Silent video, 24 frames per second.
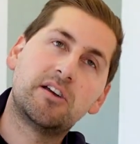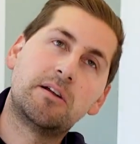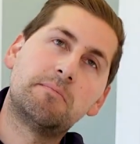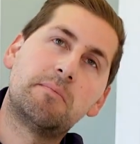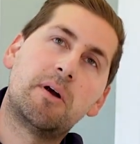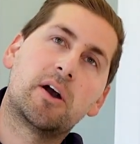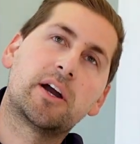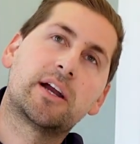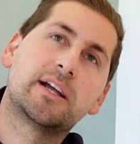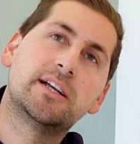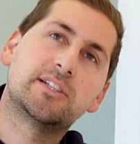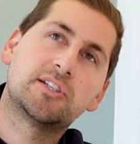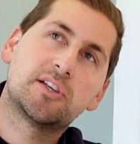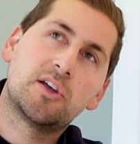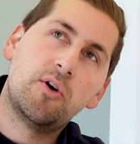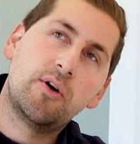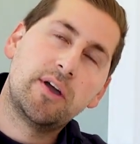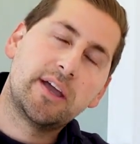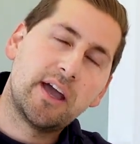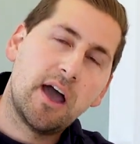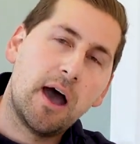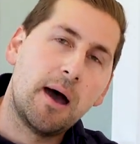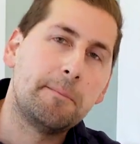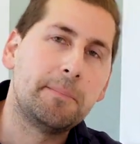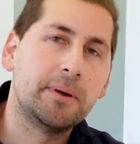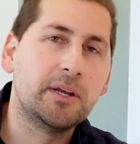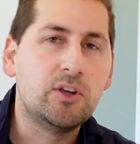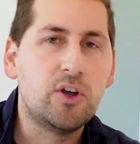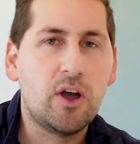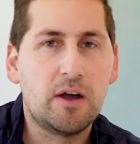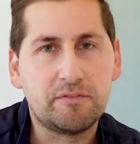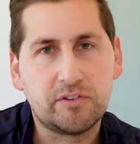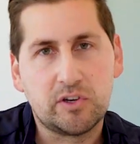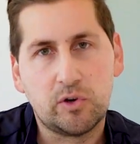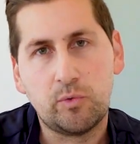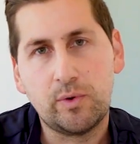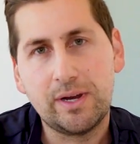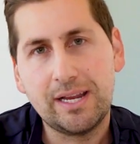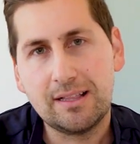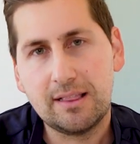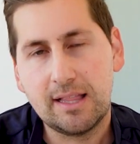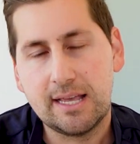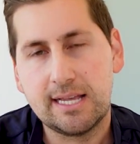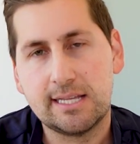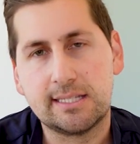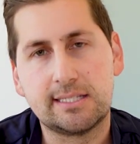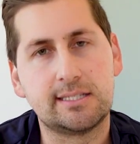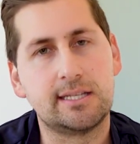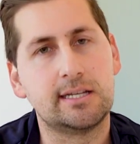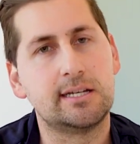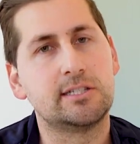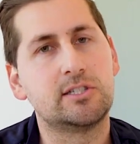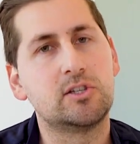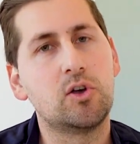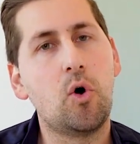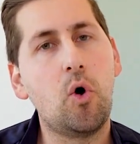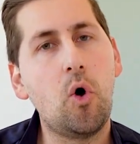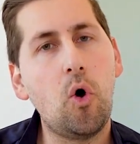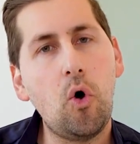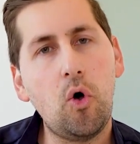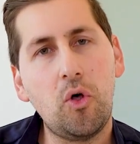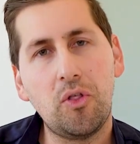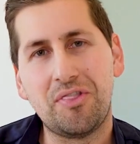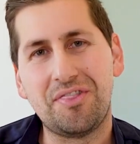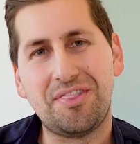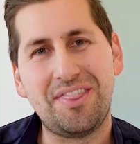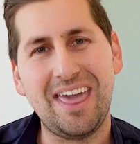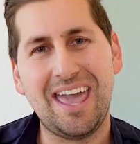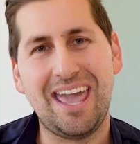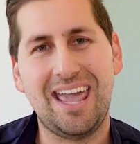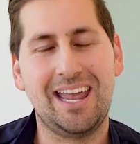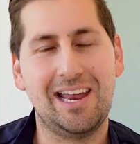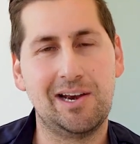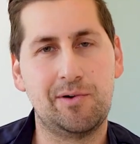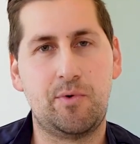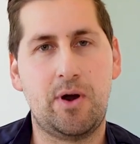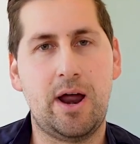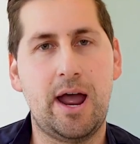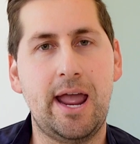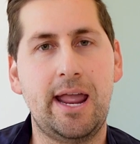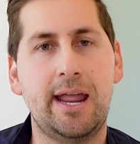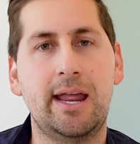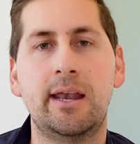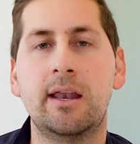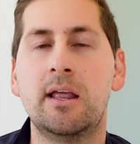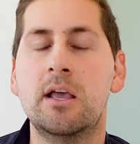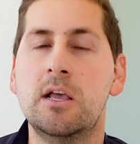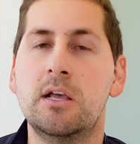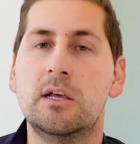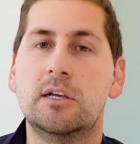on market's going up and you have to relist, and it's a whole thing, right?